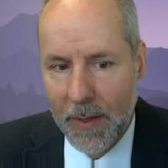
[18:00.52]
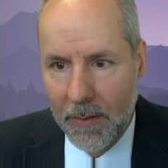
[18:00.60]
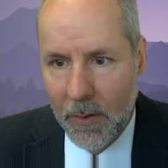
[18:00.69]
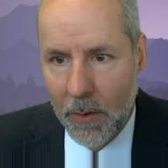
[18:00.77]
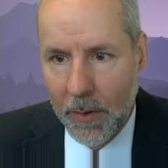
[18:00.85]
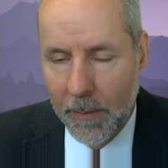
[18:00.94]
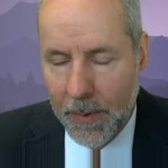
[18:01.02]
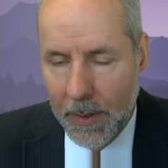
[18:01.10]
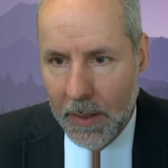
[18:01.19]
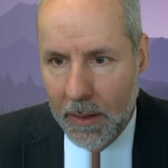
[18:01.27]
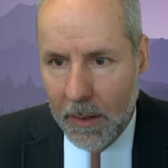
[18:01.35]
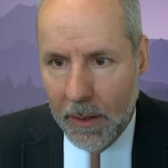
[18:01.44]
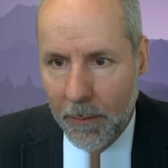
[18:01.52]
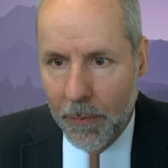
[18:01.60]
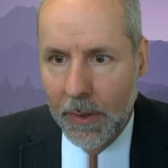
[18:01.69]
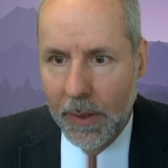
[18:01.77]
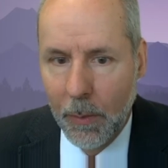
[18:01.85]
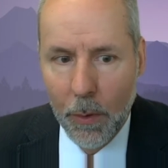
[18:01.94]
that's going to be
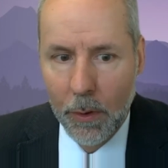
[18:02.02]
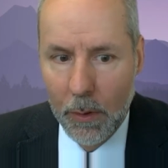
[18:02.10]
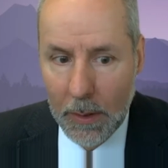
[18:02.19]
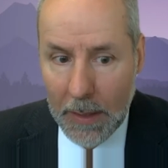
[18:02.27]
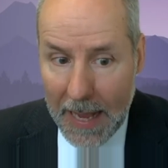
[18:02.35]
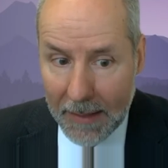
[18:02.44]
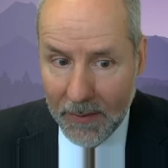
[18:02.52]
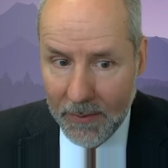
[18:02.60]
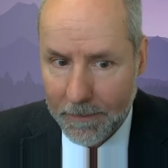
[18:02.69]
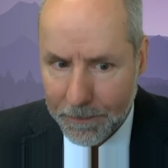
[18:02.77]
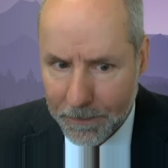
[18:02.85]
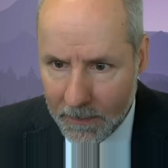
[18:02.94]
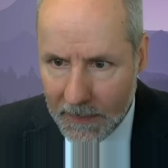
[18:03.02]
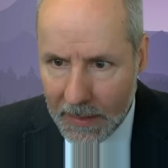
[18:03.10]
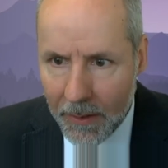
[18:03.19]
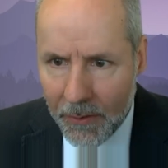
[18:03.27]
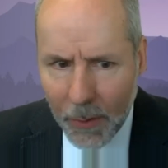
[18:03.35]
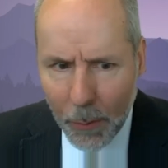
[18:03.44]
really world-class.
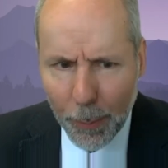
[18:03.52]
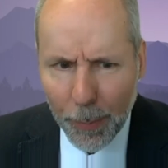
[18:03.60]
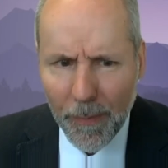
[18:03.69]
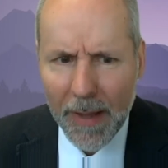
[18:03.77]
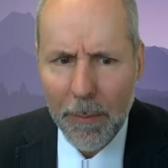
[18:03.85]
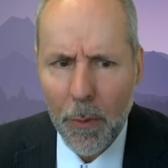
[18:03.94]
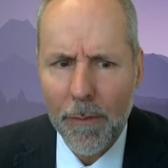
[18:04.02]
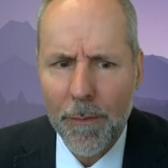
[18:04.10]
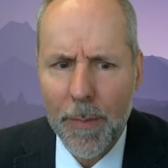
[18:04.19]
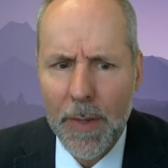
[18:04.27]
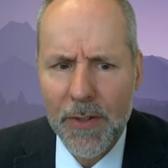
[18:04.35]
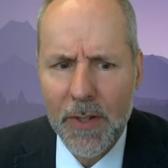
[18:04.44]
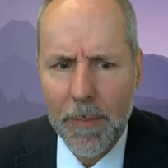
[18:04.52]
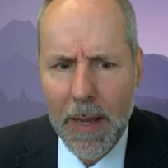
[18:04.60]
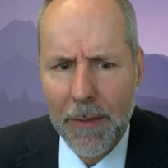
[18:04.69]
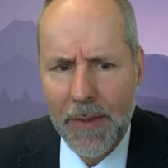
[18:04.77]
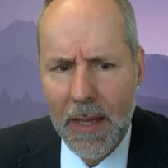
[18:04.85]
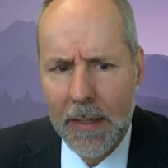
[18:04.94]
So we'll provide more information
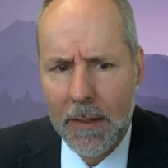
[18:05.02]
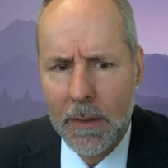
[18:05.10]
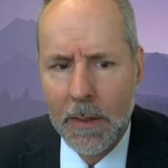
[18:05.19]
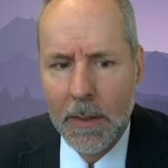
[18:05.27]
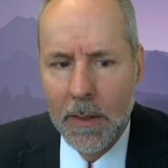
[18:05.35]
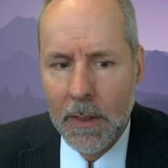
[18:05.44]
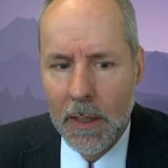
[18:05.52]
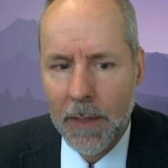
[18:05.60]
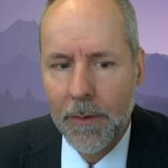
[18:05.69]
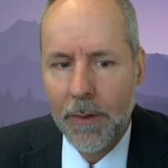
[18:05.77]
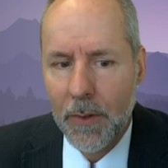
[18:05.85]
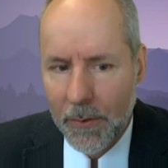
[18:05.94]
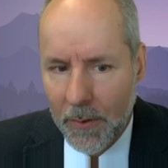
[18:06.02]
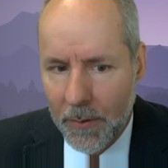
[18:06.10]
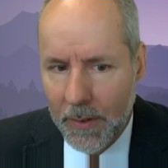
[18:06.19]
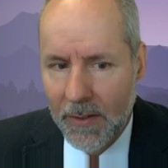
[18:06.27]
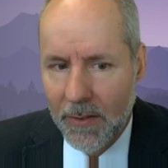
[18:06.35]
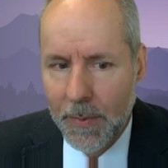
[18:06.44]
about that. There's also
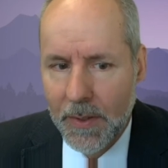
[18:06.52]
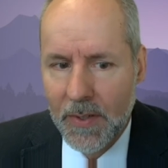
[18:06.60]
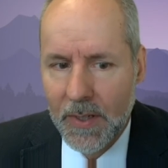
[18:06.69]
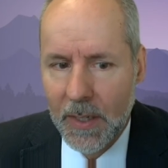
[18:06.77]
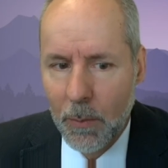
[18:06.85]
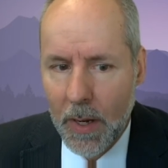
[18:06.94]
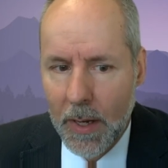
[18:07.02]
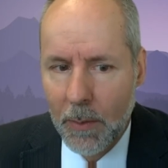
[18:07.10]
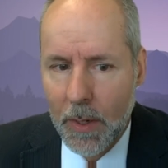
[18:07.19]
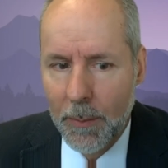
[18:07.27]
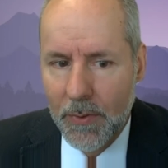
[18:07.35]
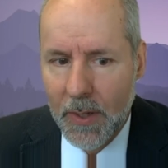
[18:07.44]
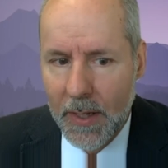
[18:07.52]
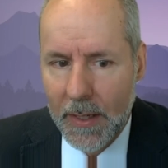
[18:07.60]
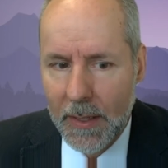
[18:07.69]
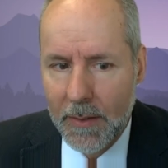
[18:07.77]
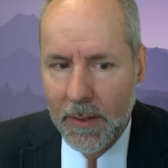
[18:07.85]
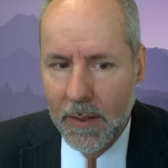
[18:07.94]
the SPCNY
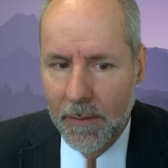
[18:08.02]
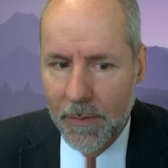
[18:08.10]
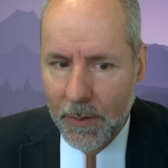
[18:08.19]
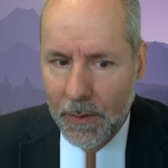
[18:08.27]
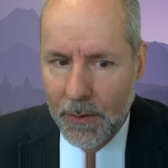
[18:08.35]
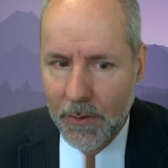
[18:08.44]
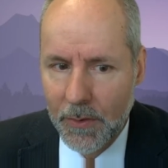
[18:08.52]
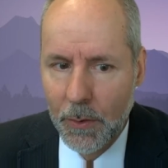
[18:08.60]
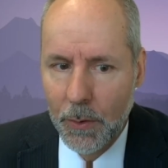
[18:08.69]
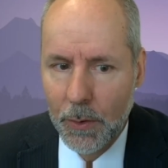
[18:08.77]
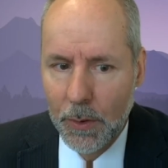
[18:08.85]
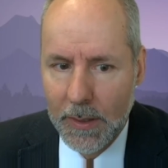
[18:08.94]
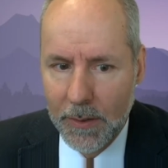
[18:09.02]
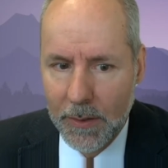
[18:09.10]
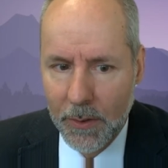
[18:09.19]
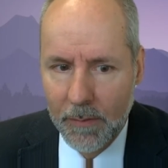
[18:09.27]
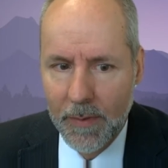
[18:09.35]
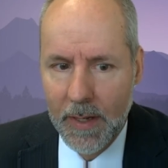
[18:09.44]
website. If you just Google it,
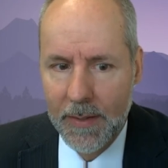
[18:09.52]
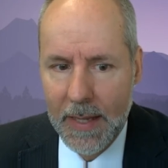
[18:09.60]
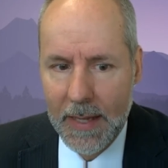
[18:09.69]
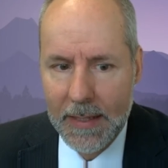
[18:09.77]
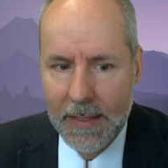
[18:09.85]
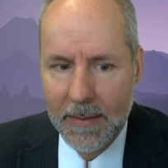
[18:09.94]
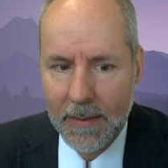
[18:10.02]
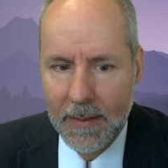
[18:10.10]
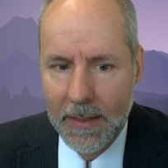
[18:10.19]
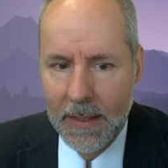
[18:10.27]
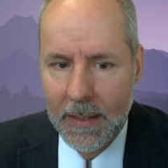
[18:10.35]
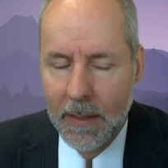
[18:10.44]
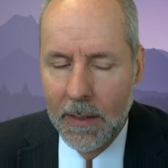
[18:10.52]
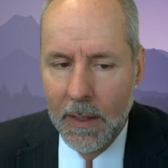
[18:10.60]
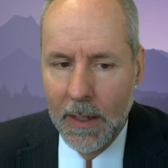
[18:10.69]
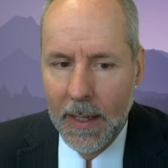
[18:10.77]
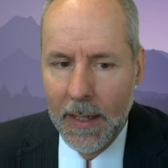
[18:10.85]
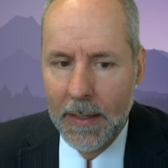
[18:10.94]
you can find that easily.
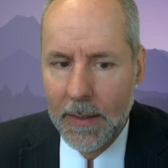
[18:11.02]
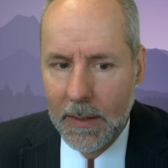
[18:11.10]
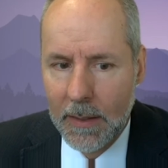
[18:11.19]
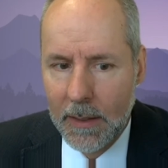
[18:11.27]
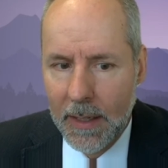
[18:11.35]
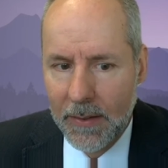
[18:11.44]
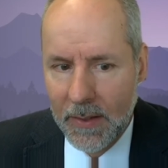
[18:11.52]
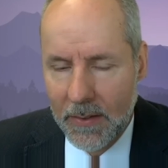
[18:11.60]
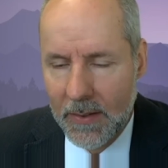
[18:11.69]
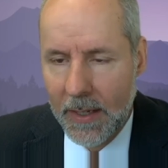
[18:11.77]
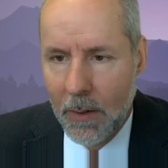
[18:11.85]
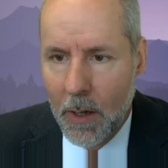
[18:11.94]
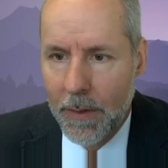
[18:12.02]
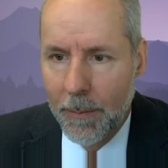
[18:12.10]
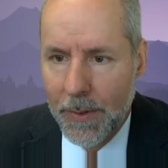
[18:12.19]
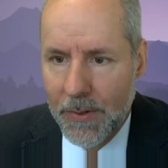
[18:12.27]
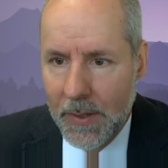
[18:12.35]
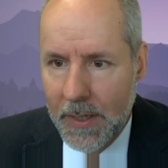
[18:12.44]
And as I said, all the
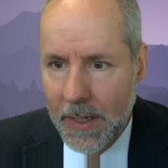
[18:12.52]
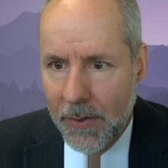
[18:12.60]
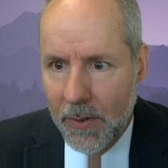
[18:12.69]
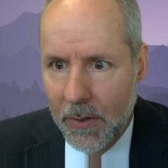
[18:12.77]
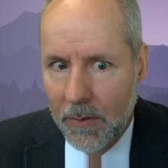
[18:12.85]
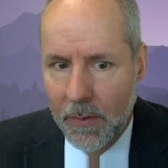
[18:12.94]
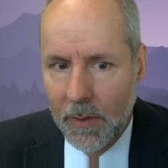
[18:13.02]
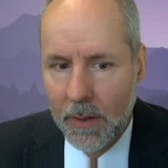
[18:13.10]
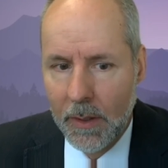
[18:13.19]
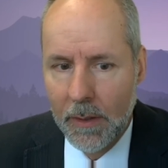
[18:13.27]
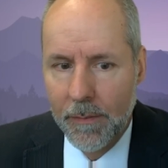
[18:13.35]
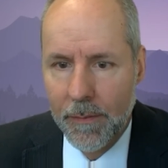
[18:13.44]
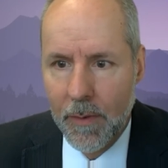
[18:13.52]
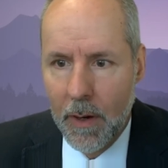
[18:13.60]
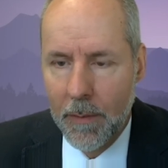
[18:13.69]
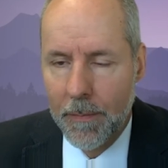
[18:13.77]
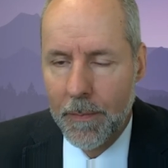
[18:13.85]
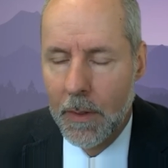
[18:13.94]
presentations
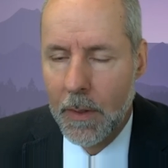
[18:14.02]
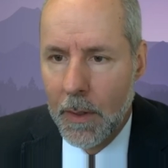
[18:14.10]
from